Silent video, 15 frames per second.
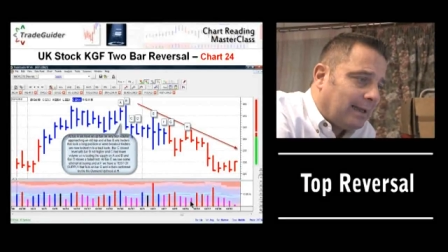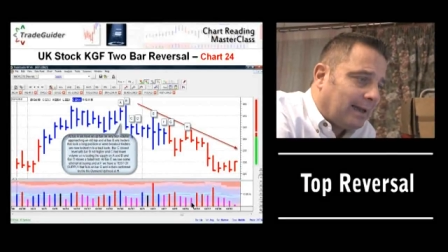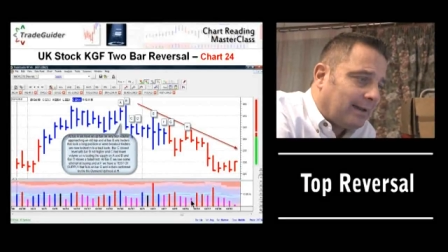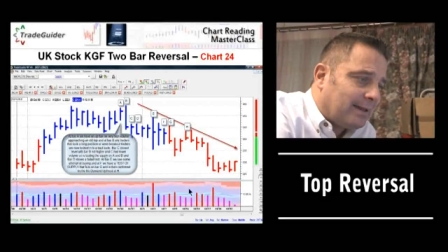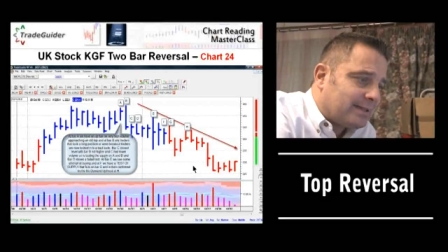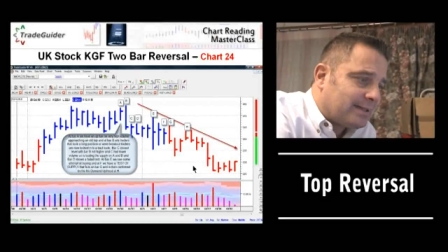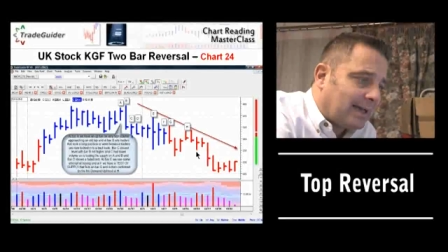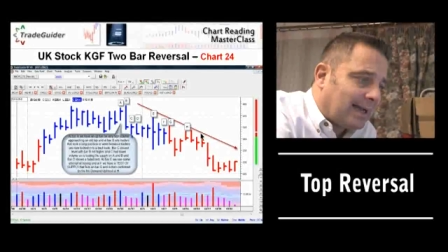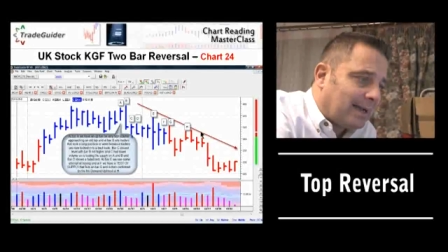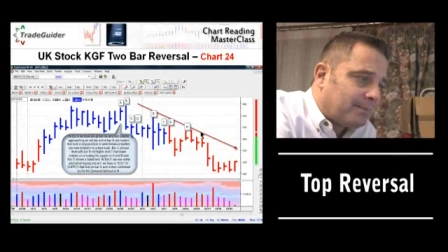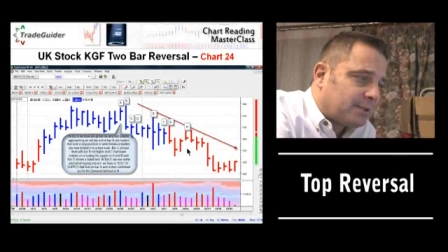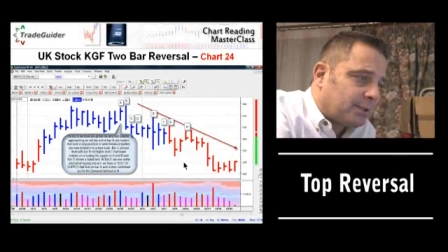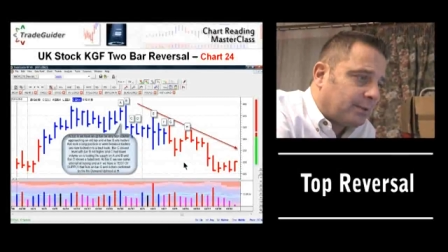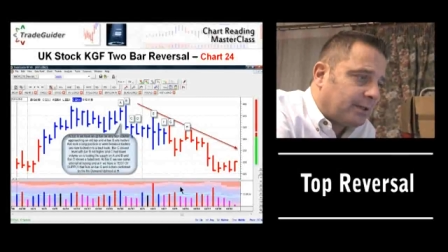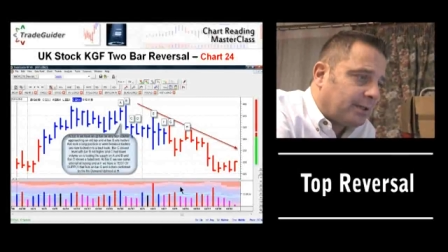and there's
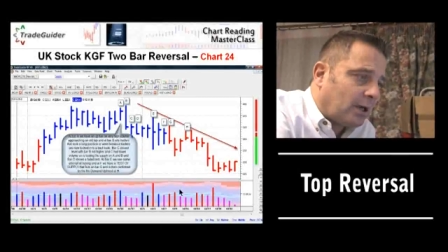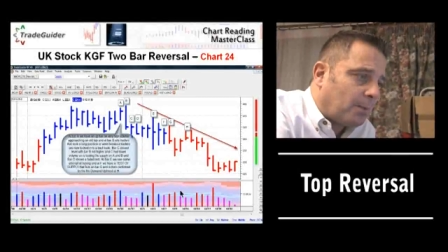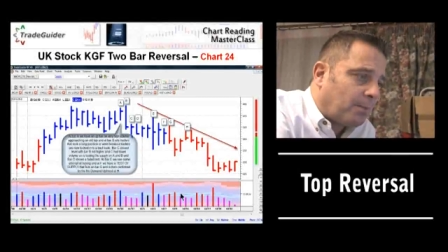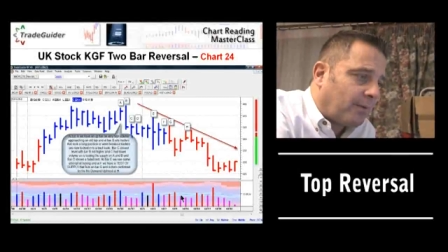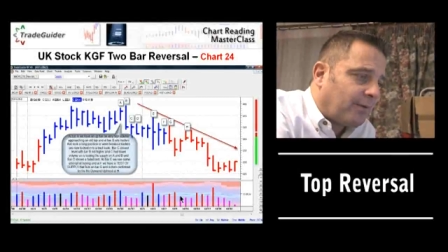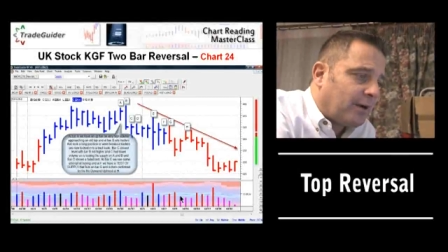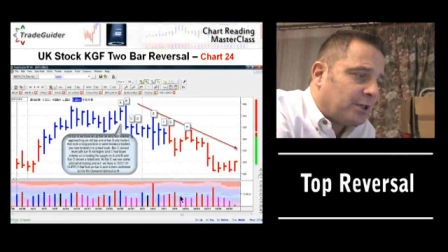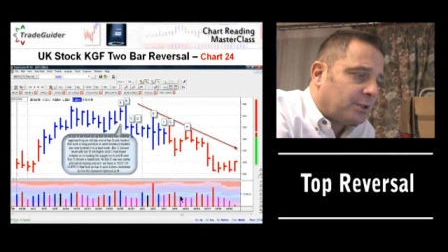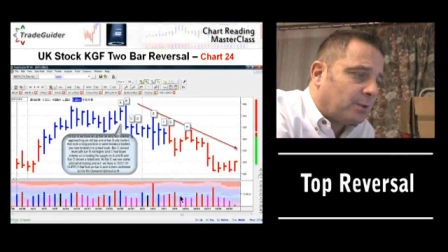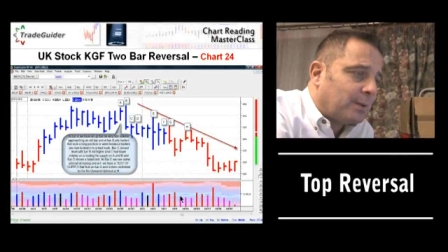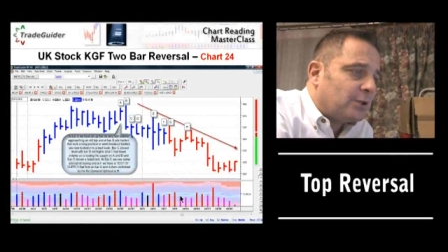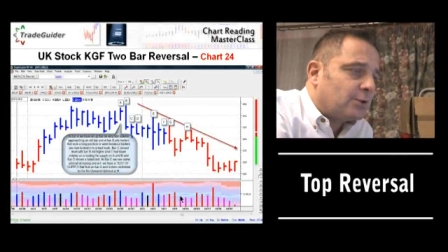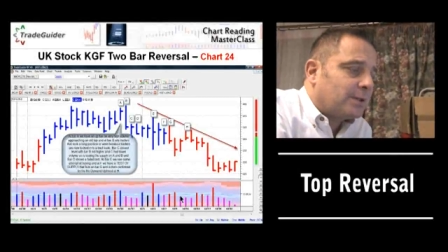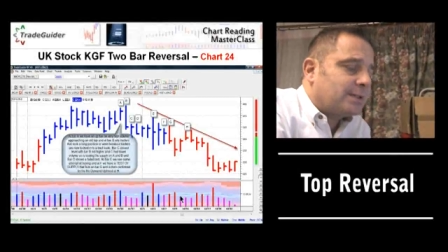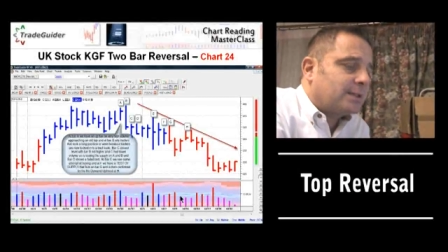absolutely no professional
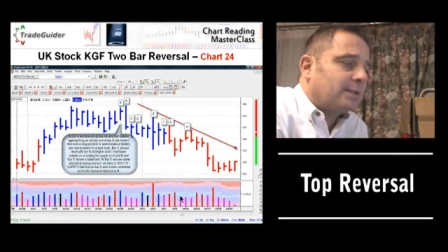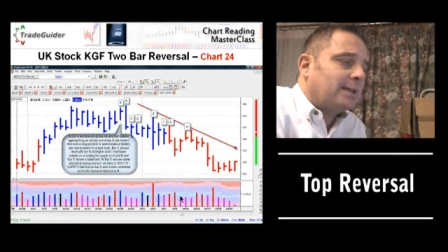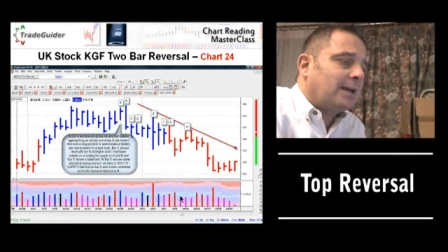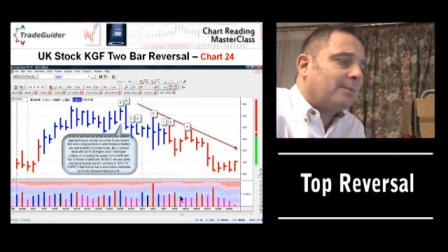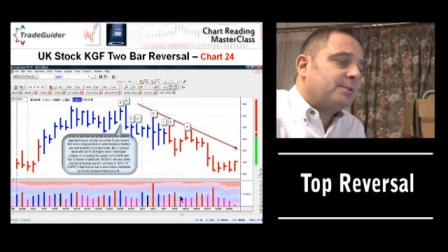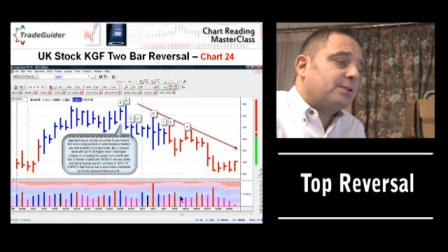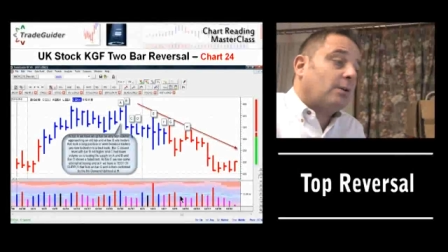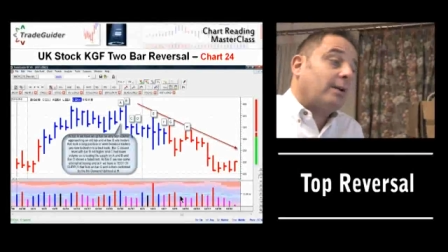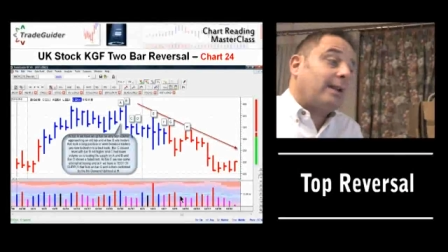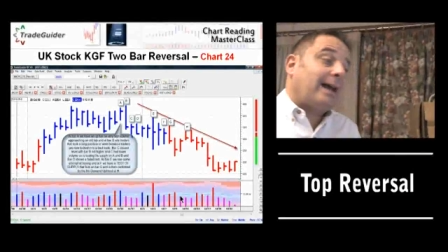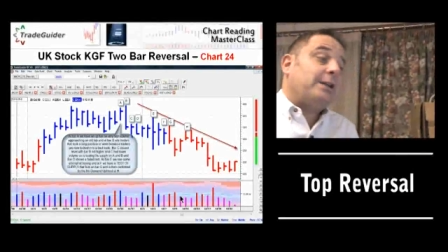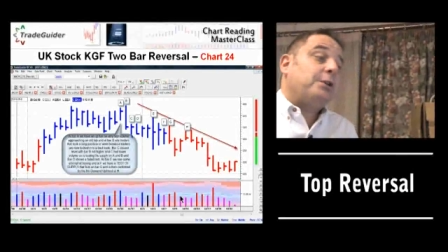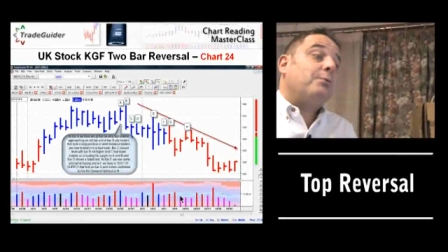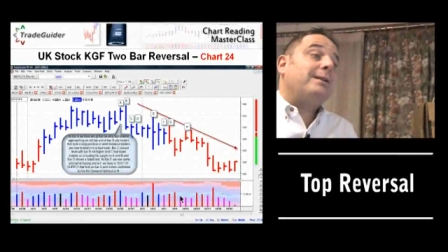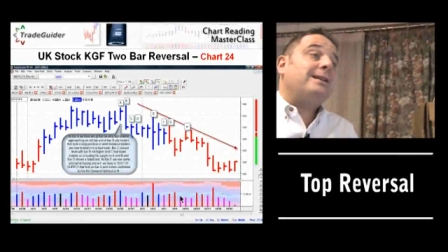interest to the upside,
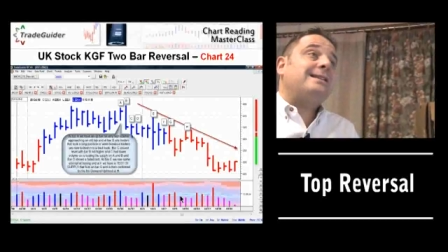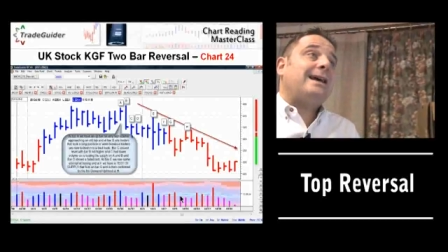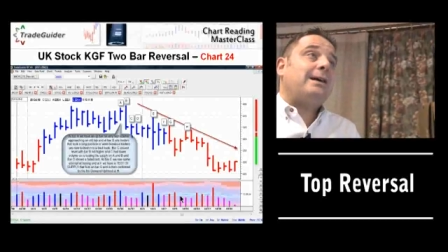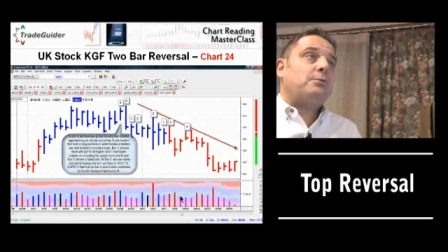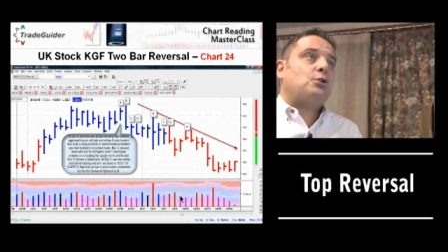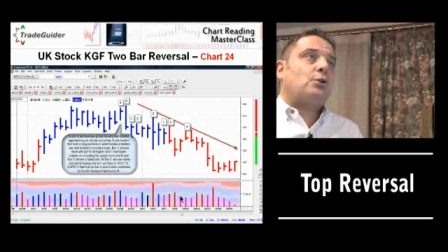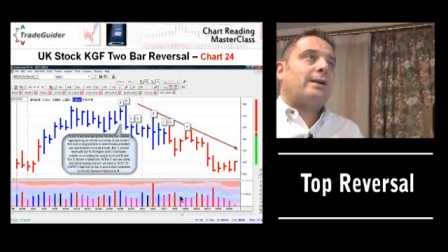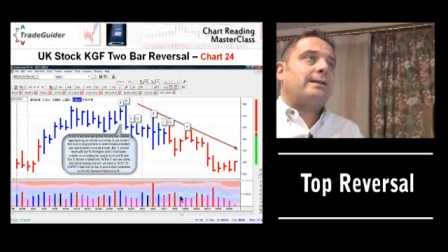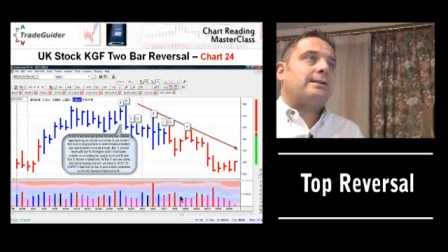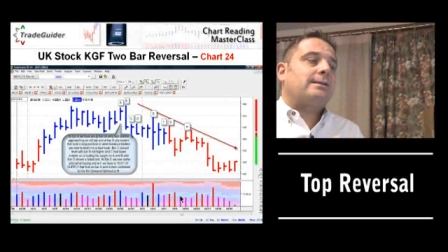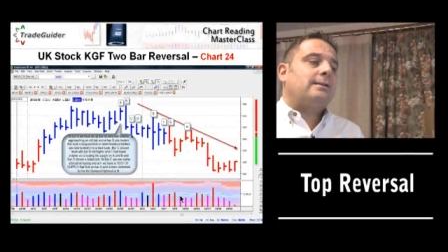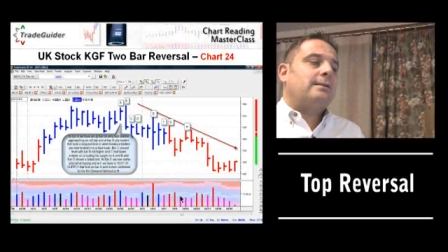and you're in a downtrend.